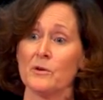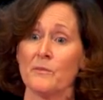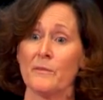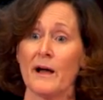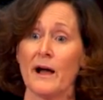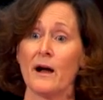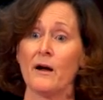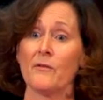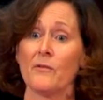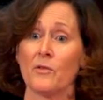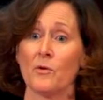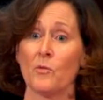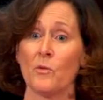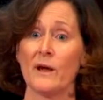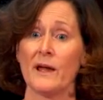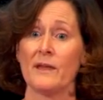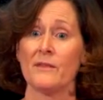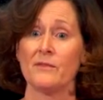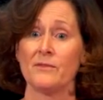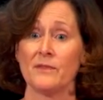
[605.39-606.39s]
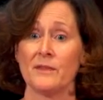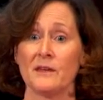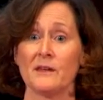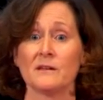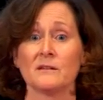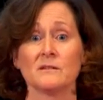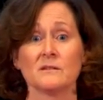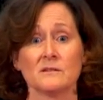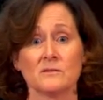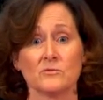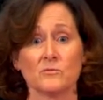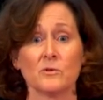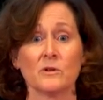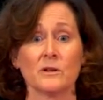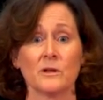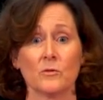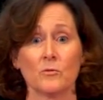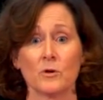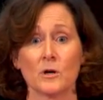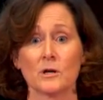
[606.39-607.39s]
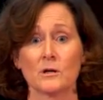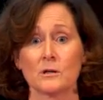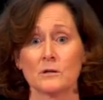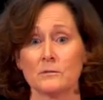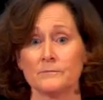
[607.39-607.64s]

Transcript: about the way things really work.